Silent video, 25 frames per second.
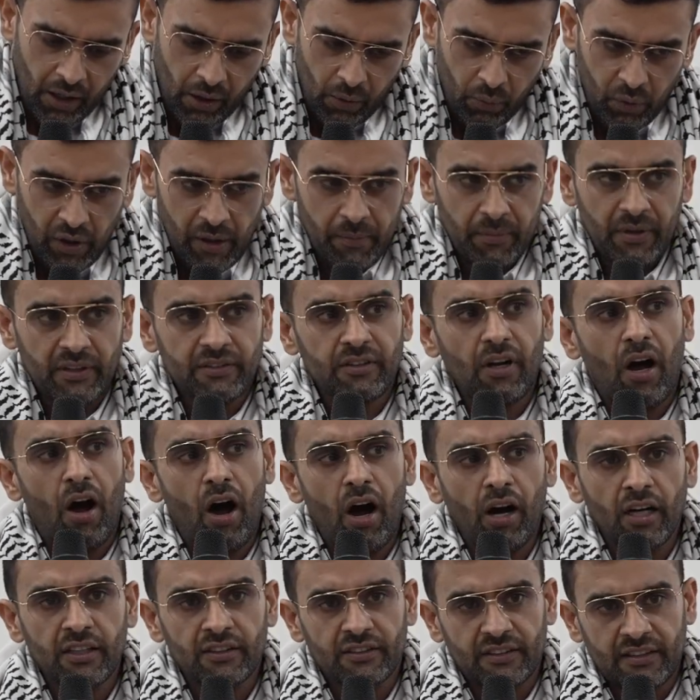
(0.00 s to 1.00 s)
we must
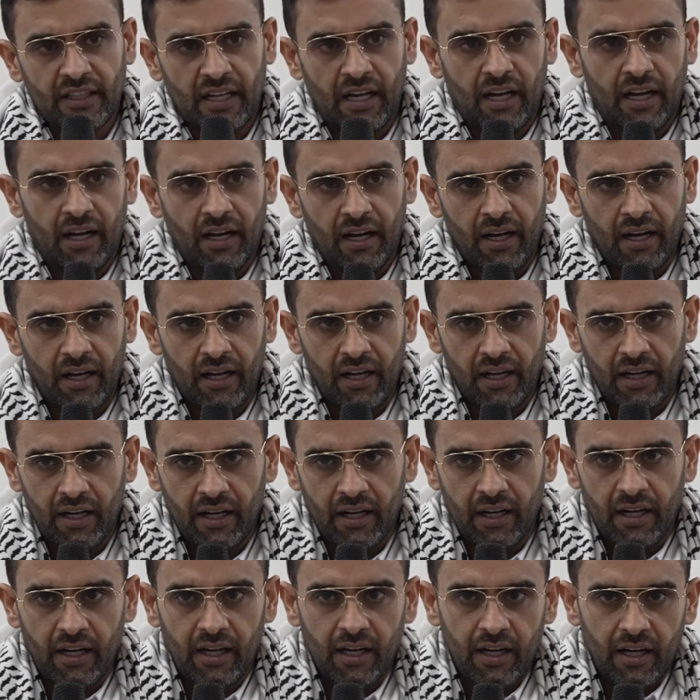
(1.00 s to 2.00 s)
answer
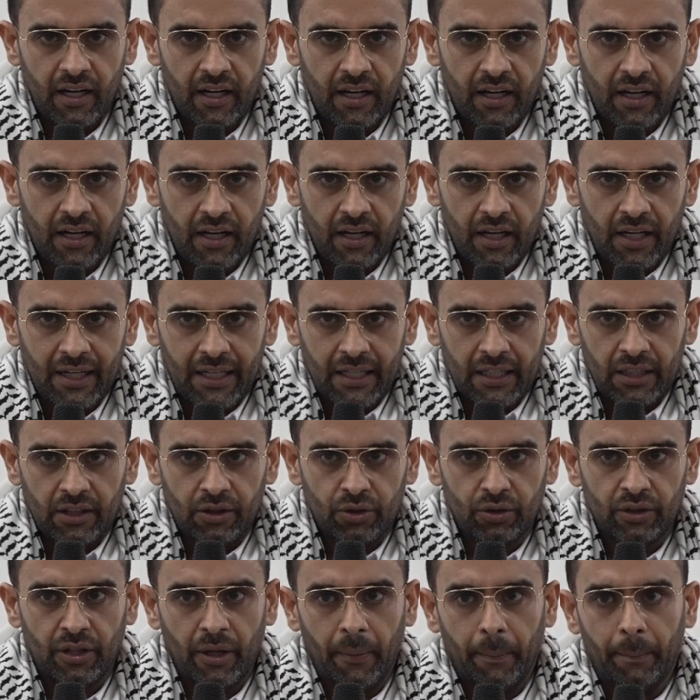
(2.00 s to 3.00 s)

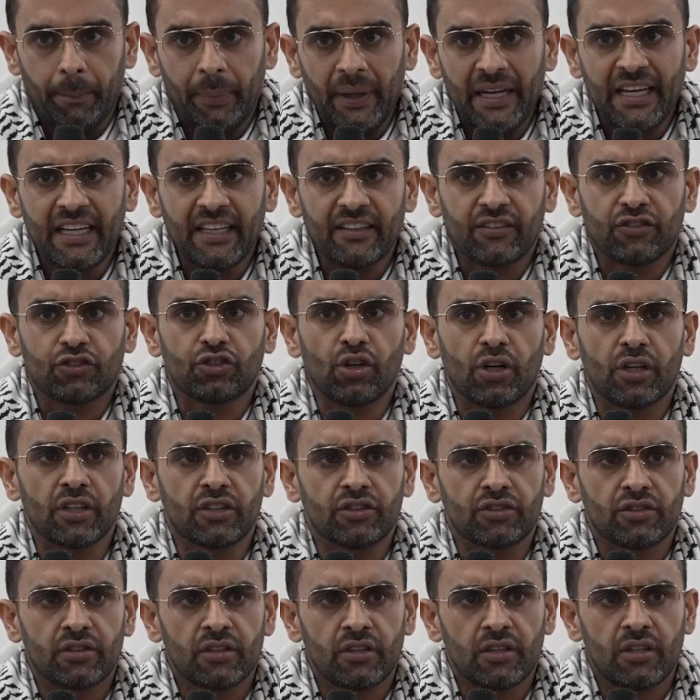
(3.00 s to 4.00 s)
to the biggest
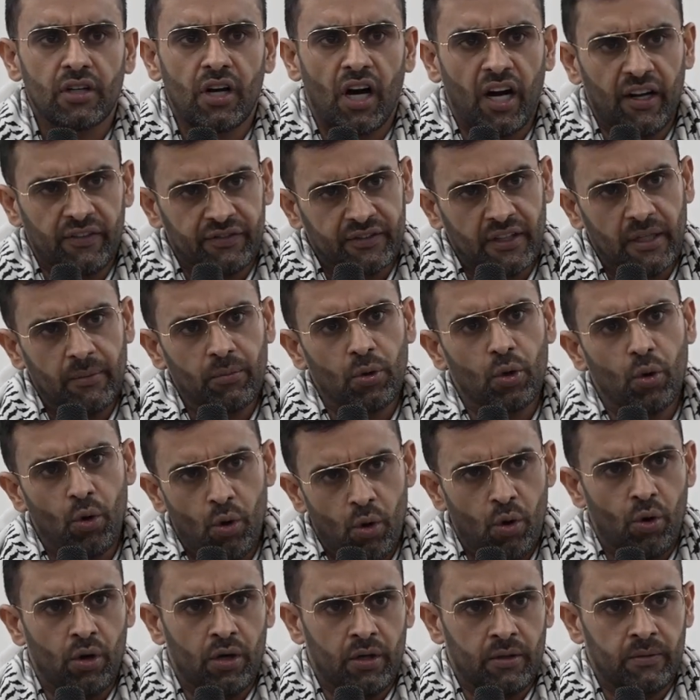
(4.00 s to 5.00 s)
judge of them
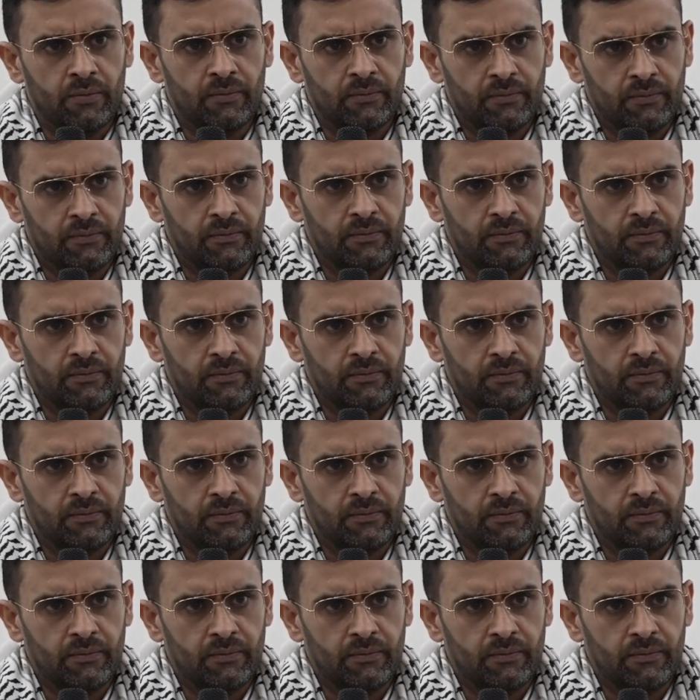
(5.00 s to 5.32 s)
all.